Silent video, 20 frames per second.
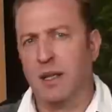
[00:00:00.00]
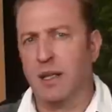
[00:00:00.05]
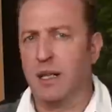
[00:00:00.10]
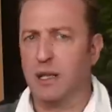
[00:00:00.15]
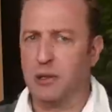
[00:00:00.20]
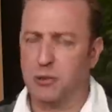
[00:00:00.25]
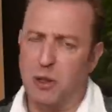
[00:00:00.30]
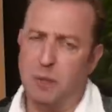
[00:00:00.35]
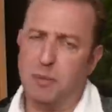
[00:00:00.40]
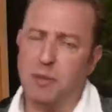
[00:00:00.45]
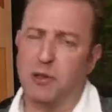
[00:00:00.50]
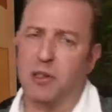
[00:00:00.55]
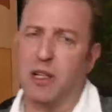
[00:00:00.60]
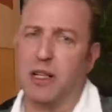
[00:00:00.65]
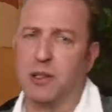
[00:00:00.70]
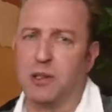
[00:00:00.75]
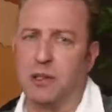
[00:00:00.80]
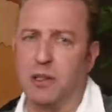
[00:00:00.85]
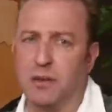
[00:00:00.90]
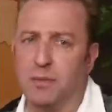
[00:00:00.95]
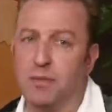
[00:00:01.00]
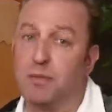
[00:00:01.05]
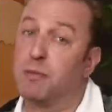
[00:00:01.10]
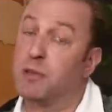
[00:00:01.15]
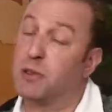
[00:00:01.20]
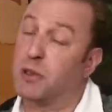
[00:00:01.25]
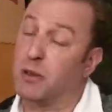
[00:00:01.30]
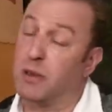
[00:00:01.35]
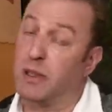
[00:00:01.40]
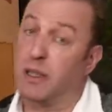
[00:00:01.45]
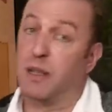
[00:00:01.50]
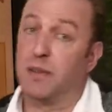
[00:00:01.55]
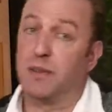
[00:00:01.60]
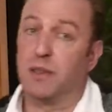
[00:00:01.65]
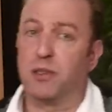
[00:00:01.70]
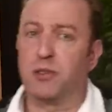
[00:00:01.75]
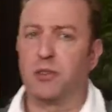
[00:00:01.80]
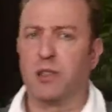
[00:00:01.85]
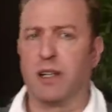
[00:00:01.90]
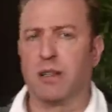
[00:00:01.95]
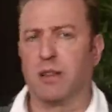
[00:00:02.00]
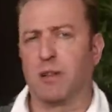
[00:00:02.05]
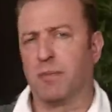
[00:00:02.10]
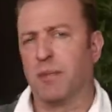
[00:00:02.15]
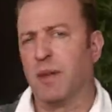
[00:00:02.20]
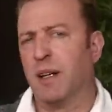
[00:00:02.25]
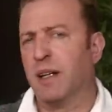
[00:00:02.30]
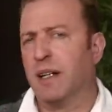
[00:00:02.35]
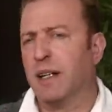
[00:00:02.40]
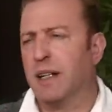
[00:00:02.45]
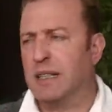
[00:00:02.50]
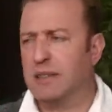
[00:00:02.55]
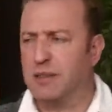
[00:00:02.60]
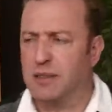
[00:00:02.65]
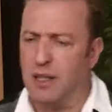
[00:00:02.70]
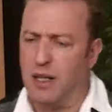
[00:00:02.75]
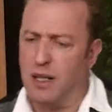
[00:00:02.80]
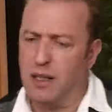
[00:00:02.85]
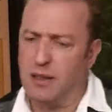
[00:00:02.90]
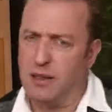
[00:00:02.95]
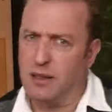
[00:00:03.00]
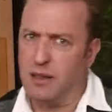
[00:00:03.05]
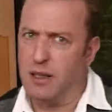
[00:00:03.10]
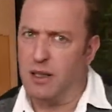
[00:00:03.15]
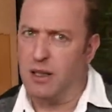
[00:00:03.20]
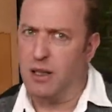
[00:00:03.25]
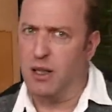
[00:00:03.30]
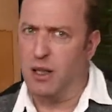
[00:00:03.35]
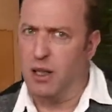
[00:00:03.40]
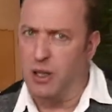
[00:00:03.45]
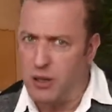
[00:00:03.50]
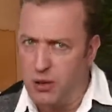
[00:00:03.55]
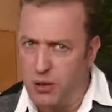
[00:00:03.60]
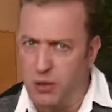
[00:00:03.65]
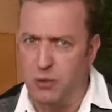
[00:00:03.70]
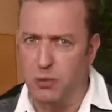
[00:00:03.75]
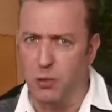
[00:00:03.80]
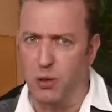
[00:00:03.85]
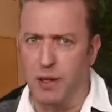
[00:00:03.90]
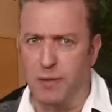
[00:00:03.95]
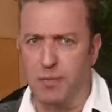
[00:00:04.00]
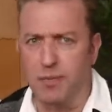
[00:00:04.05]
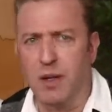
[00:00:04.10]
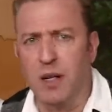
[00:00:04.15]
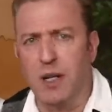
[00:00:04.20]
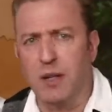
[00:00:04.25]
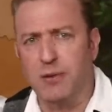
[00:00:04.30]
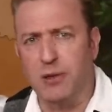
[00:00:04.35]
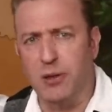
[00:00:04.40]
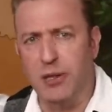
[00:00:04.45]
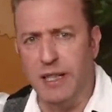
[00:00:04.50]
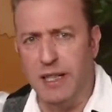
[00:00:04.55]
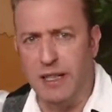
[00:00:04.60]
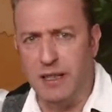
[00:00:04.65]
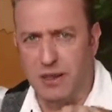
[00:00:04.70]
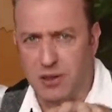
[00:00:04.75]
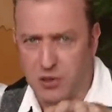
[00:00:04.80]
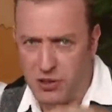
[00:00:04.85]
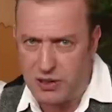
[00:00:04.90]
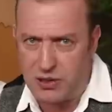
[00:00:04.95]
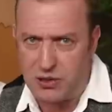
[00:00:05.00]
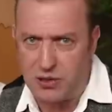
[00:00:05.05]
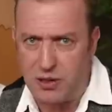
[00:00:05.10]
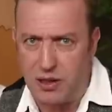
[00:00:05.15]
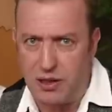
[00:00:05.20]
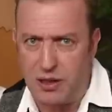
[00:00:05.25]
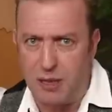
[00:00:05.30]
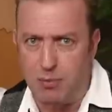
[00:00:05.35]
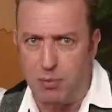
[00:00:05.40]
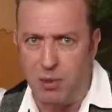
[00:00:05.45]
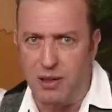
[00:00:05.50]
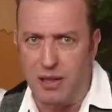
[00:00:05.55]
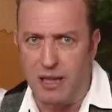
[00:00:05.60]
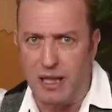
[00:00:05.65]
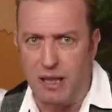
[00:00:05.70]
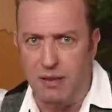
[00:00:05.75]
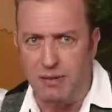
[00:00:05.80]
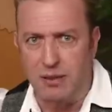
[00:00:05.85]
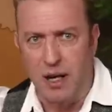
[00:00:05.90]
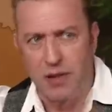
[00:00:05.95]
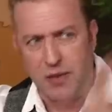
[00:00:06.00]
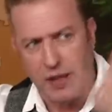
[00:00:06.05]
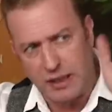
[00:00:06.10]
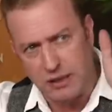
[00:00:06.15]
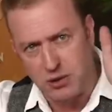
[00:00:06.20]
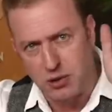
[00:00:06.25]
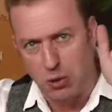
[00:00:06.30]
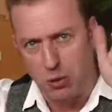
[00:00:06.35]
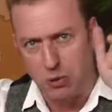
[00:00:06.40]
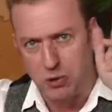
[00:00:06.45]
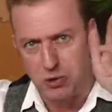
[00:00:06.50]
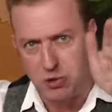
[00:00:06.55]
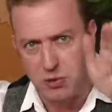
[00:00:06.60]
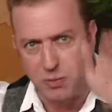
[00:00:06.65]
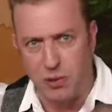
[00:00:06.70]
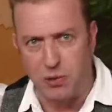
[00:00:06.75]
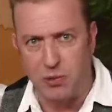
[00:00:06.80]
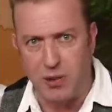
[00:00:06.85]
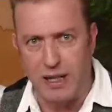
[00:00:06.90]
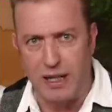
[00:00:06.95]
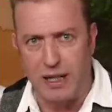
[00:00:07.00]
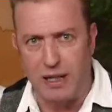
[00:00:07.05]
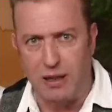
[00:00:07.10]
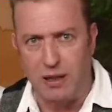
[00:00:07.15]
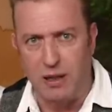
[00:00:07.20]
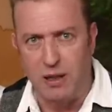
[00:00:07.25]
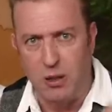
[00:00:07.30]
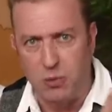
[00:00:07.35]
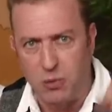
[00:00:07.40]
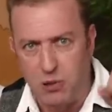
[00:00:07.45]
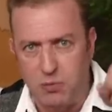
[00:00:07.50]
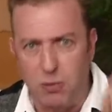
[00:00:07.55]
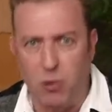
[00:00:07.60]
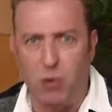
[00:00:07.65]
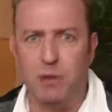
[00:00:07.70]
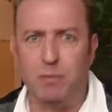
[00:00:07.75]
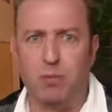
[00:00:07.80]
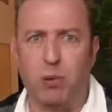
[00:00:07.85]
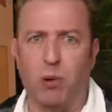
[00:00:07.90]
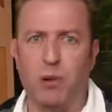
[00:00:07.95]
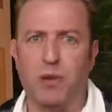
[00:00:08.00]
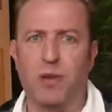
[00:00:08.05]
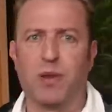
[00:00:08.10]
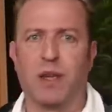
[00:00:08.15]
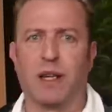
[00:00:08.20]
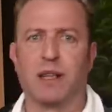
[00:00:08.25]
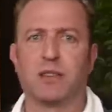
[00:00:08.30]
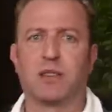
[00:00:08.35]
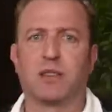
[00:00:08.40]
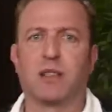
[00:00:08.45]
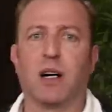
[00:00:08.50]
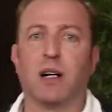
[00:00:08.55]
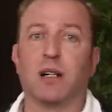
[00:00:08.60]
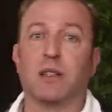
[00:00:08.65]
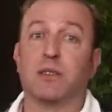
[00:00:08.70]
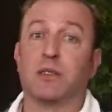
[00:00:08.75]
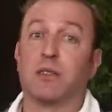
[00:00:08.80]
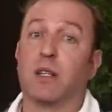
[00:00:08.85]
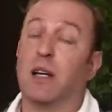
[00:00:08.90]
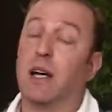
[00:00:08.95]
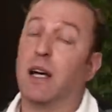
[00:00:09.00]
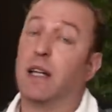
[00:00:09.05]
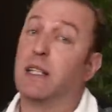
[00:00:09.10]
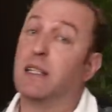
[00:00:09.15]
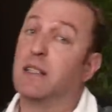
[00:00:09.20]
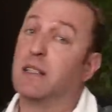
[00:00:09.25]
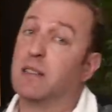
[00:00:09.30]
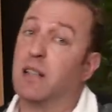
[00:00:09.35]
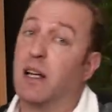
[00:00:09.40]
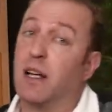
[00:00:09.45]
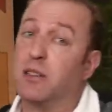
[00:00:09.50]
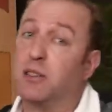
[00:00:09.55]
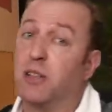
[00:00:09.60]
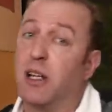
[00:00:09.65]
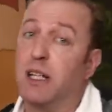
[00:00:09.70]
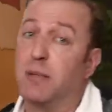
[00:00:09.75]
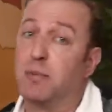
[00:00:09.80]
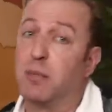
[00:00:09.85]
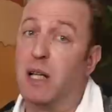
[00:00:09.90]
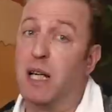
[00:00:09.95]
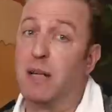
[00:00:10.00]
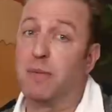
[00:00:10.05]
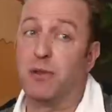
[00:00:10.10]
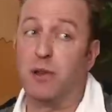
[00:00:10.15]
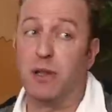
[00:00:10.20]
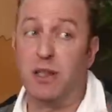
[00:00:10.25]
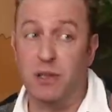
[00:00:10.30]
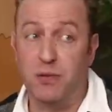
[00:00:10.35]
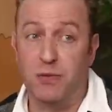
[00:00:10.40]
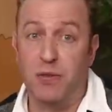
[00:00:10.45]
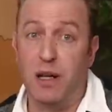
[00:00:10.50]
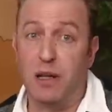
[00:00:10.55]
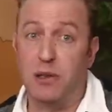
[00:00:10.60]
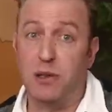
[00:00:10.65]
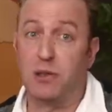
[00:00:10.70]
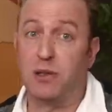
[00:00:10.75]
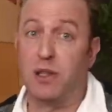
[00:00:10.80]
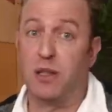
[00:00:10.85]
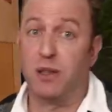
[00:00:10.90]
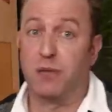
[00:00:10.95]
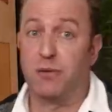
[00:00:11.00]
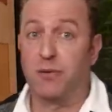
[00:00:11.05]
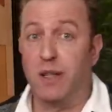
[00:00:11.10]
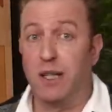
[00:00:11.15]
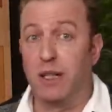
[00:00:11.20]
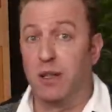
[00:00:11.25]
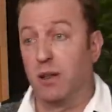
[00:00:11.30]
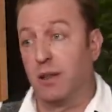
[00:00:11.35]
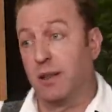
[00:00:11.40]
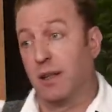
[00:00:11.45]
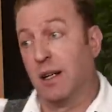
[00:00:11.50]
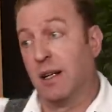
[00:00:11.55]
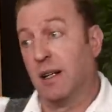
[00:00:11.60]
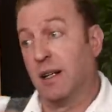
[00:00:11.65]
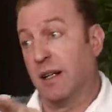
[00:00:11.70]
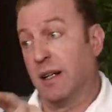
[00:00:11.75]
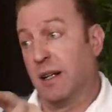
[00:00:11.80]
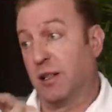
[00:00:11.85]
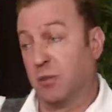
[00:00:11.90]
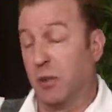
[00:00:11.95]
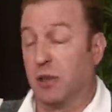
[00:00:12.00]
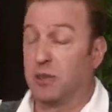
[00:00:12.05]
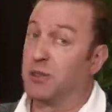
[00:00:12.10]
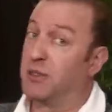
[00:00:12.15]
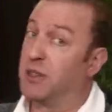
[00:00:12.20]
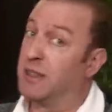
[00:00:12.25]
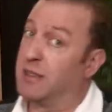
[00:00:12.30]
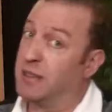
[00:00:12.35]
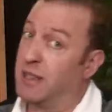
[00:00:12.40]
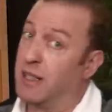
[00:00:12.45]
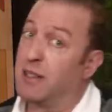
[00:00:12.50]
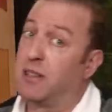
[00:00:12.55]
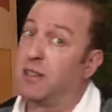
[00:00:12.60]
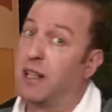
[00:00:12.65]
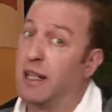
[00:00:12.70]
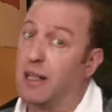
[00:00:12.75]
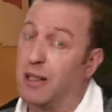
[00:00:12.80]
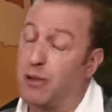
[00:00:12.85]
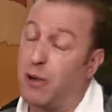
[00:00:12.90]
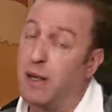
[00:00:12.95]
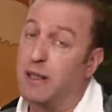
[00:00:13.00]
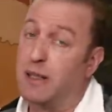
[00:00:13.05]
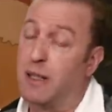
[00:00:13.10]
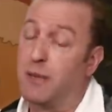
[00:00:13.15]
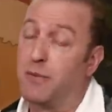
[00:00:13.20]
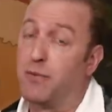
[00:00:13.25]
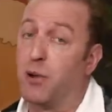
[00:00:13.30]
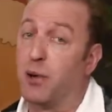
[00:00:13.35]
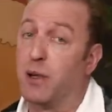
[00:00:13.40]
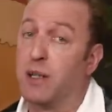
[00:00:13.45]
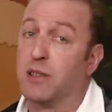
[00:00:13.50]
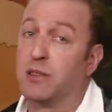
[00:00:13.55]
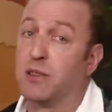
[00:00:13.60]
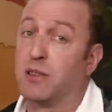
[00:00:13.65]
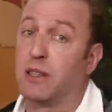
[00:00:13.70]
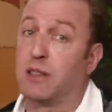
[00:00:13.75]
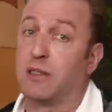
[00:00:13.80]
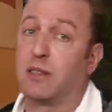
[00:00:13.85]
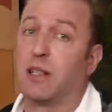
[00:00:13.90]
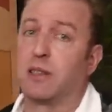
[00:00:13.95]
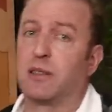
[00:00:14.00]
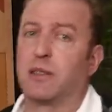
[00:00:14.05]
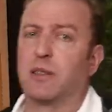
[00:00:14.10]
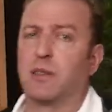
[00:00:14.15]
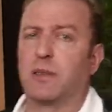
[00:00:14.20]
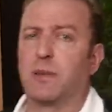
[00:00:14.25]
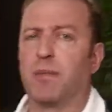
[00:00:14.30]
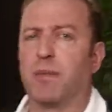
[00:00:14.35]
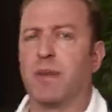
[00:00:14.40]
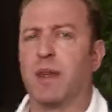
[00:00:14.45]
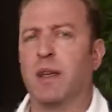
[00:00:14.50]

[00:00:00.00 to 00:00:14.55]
His reputation, certainly on this channel, is not a good one, for he consistently believed that a soldier's morale was more important than his guns, and he did not take blame for his failures in the field as much as he did take credit for his successes.